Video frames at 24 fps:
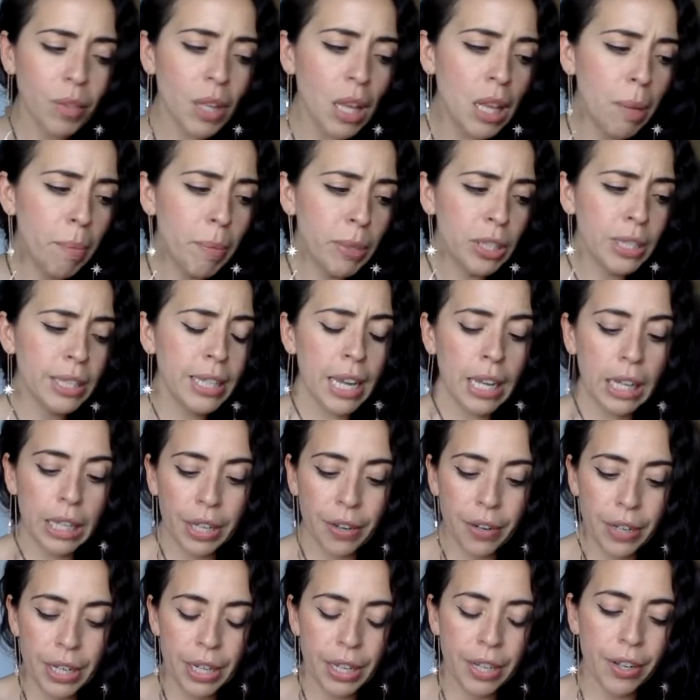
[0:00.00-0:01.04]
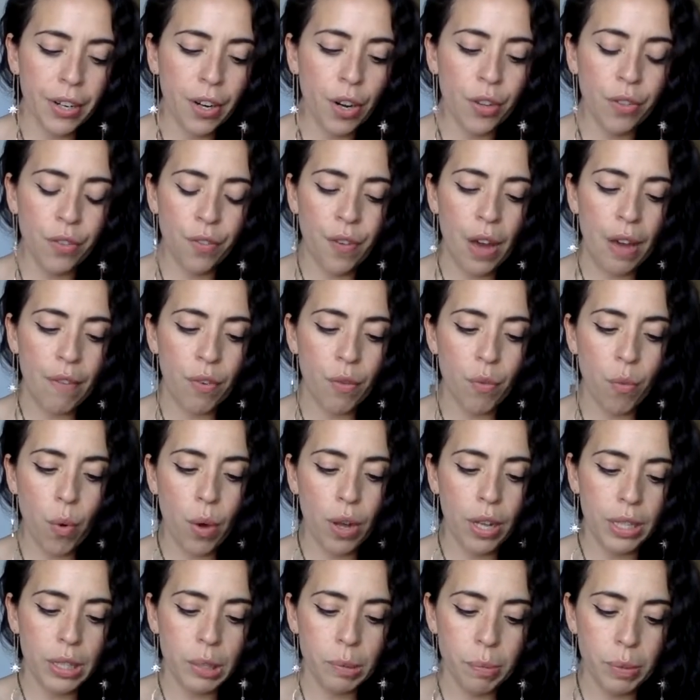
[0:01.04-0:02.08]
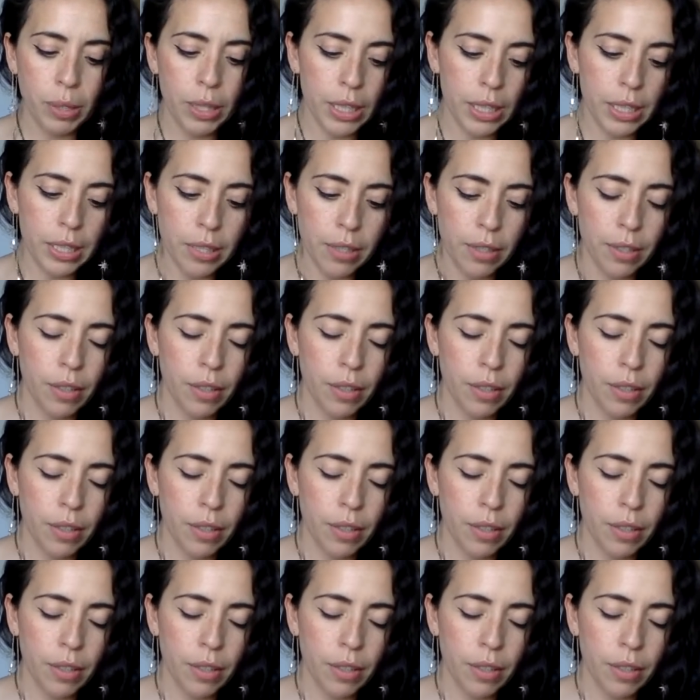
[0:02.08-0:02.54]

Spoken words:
Let me just get clarity here on the Five of Wands, please.